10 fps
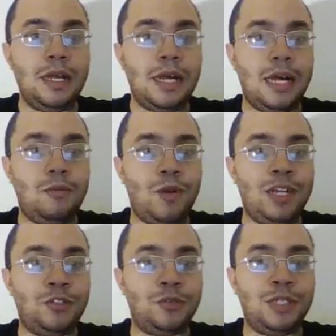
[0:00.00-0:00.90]

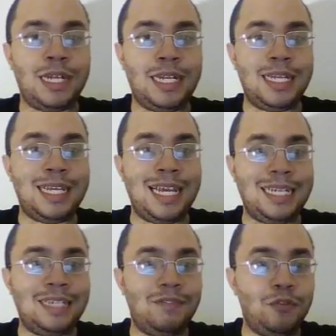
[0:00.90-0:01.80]
White's already kind of
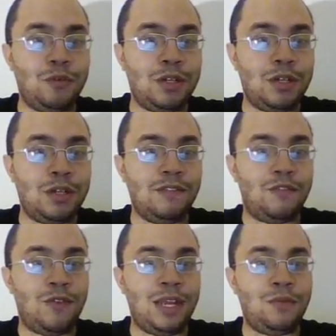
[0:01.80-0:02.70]
gained. If
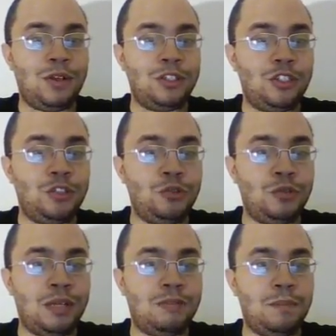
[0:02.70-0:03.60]
white wants
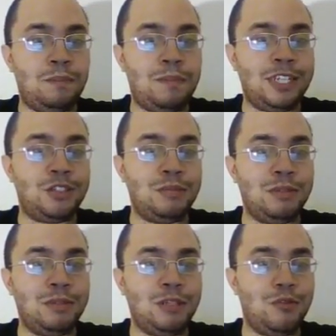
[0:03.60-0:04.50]
to pester him a
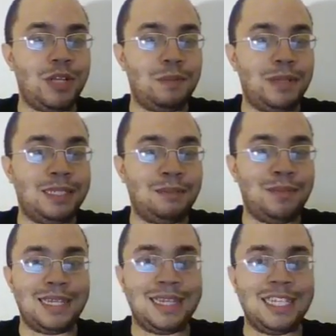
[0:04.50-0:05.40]
little bit more, you can play something
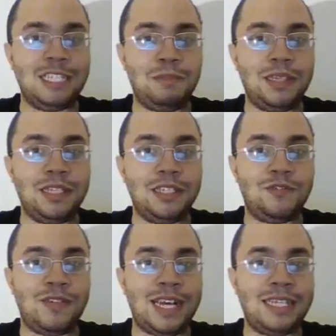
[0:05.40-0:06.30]
like this. But this is
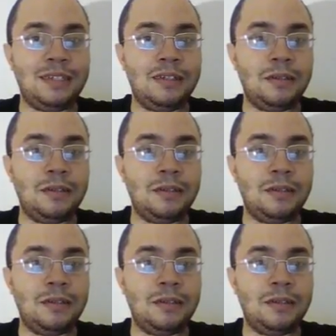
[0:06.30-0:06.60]
fine.